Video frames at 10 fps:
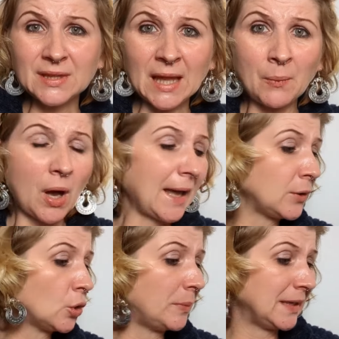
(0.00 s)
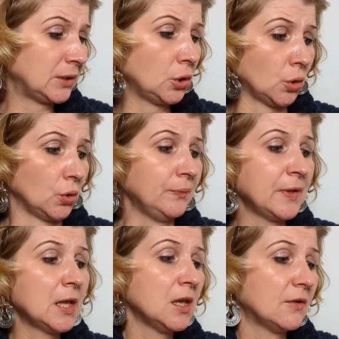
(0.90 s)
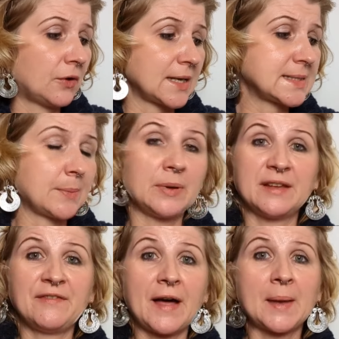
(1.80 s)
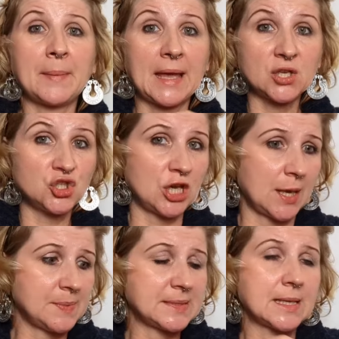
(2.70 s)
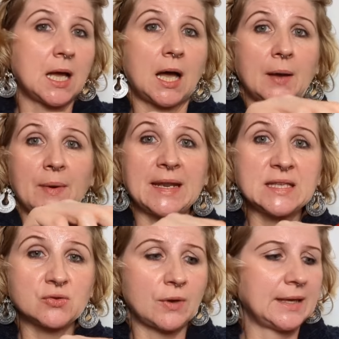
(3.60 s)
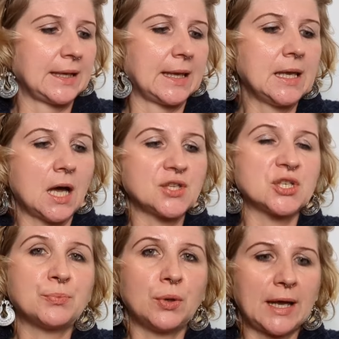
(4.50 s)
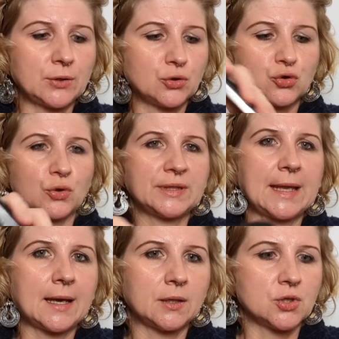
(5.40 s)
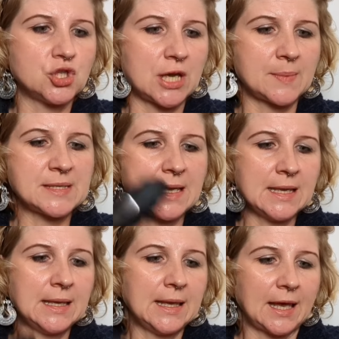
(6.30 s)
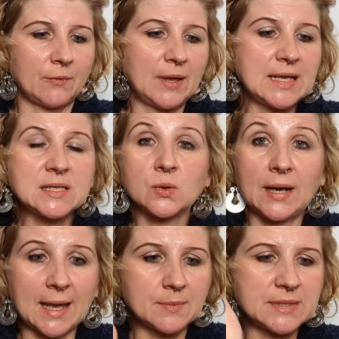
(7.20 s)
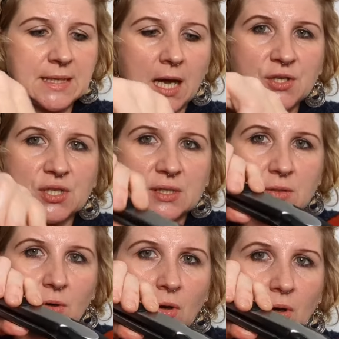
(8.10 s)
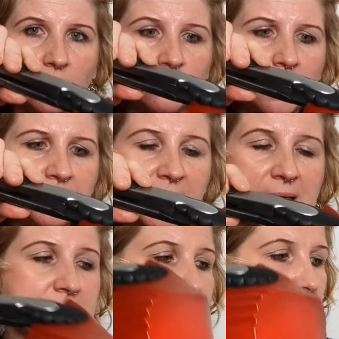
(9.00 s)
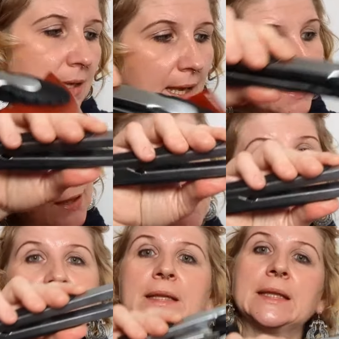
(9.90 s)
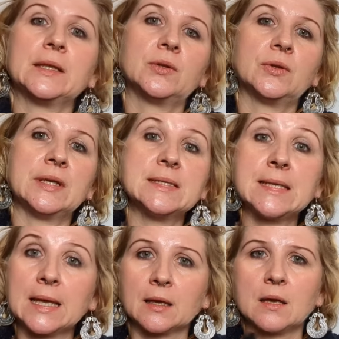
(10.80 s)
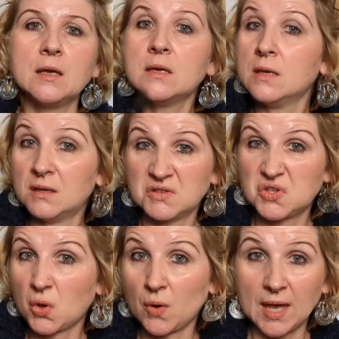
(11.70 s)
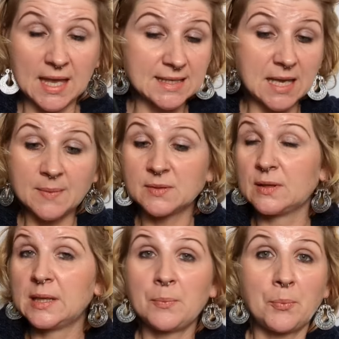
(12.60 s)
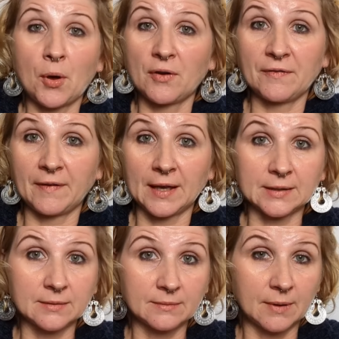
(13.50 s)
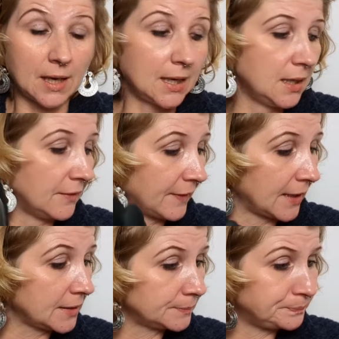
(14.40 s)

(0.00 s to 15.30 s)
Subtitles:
What I normally do, for example, if I make chips, when it's ready, I just pull out the drawer, take out the chips, and when it's all empty, I just grab this and then flick it into the sink. So it's absolutely perfect. I love it.